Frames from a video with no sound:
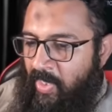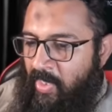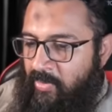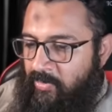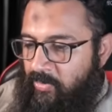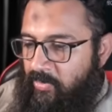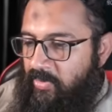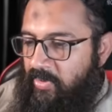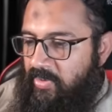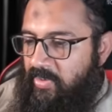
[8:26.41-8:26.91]

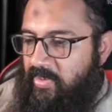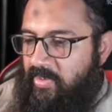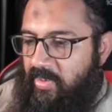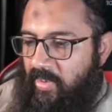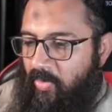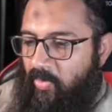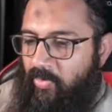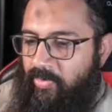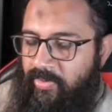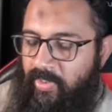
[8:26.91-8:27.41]
So this is the
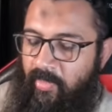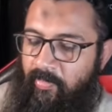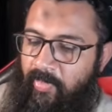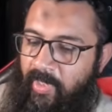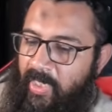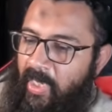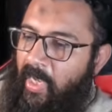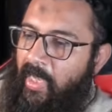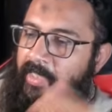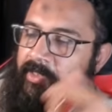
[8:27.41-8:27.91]
good thing,
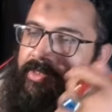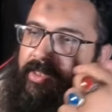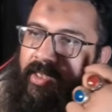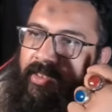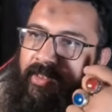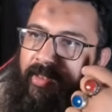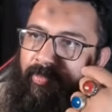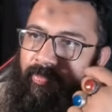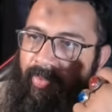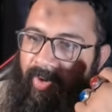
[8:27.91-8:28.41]
because
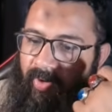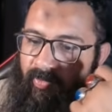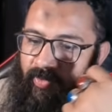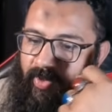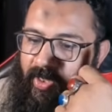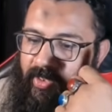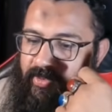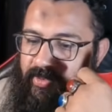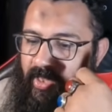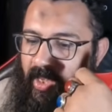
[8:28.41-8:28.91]
in the previous